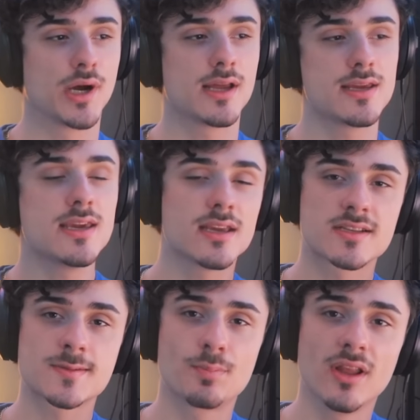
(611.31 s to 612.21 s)
But he
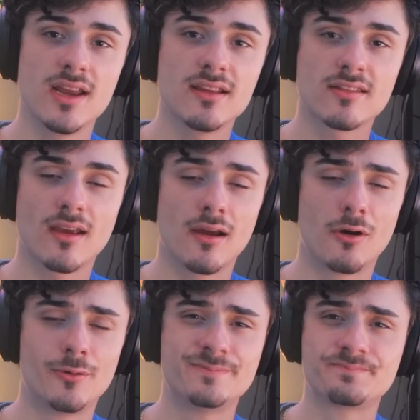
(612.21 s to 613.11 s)
explains
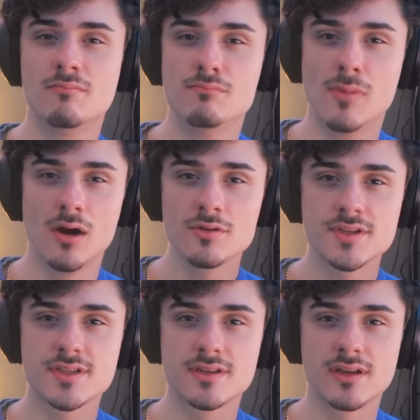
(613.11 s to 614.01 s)
how
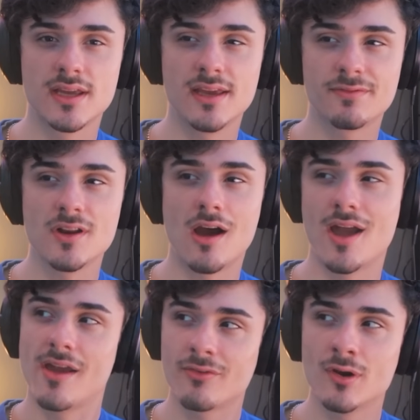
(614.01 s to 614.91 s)
most, if
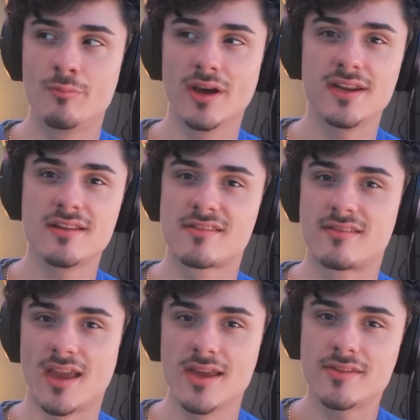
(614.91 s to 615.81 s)
not everybody's
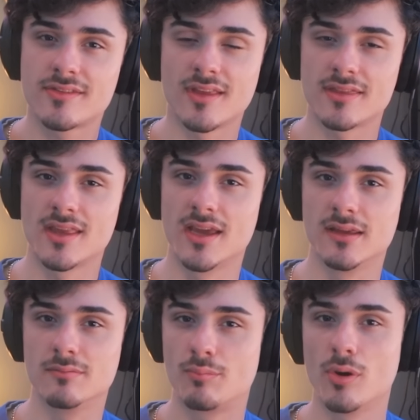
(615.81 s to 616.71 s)
dates that
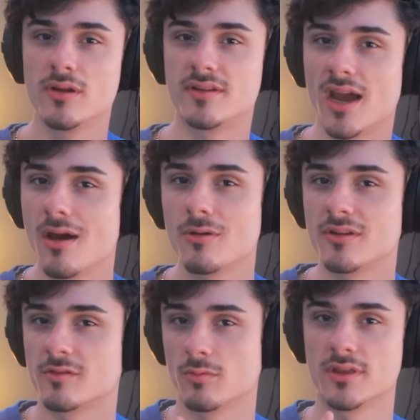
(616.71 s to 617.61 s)
they put
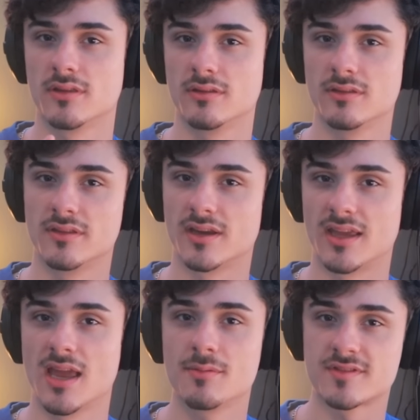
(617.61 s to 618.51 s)
down as when the
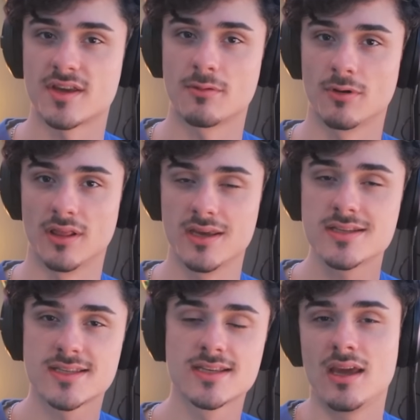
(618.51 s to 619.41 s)
game is going to
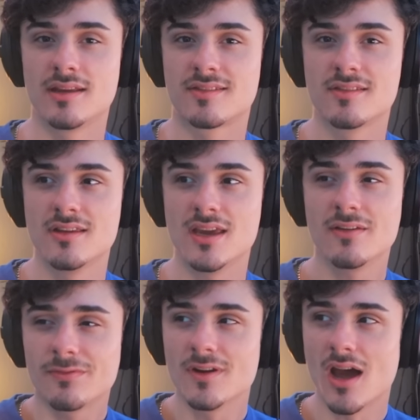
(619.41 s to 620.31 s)
release, it's
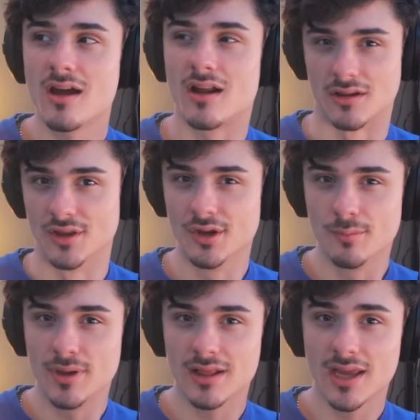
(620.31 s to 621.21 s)
if not a
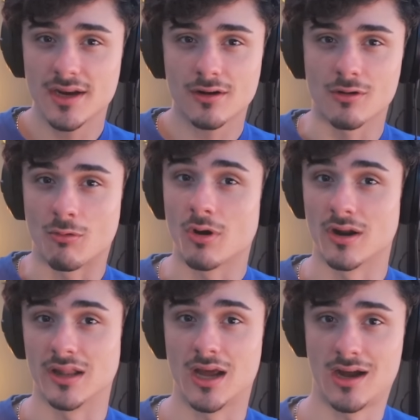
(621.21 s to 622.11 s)
little bit later or
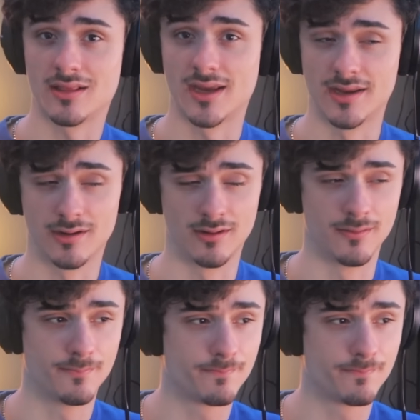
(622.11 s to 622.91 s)
a lot later.